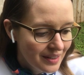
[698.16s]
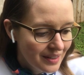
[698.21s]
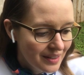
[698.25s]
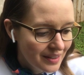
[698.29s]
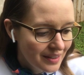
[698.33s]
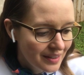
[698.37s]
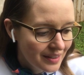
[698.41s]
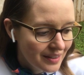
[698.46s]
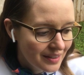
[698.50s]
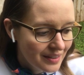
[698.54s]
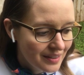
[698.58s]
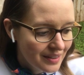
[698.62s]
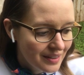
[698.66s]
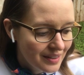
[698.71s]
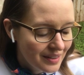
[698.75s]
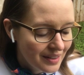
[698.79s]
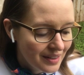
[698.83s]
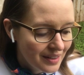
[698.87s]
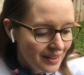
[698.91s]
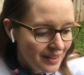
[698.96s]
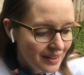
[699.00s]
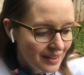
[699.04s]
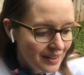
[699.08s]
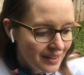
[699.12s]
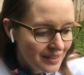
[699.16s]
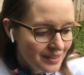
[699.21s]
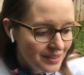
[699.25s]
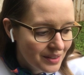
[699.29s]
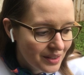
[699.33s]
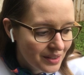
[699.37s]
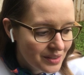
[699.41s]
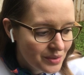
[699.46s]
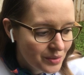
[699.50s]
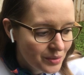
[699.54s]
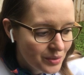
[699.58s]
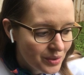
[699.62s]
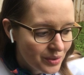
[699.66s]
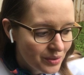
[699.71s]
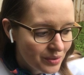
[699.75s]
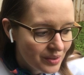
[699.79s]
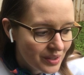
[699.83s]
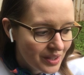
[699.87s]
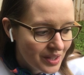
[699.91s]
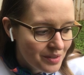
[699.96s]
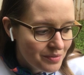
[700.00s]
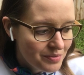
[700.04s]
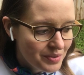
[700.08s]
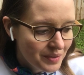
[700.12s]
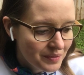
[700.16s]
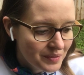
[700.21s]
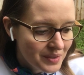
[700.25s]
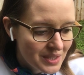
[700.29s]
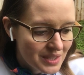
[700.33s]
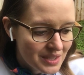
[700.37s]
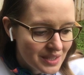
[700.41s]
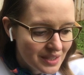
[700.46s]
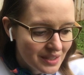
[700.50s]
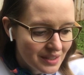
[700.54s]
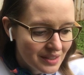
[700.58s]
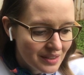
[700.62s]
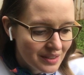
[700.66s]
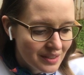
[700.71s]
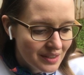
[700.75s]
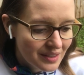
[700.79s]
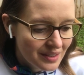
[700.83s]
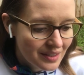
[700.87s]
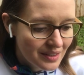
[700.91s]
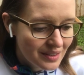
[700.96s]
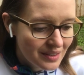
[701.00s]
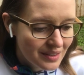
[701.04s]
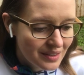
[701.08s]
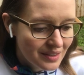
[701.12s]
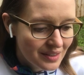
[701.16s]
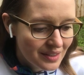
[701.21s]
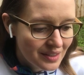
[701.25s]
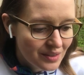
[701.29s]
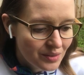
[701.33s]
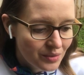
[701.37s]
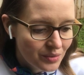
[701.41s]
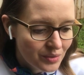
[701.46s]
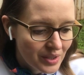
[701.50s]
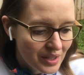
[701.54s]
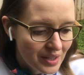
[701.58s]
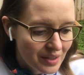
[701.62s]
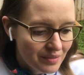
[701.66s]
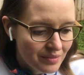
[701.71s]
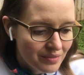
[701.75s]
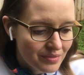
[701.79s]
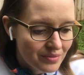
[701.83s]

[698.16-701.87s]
and I know there are a lot of families that don't have,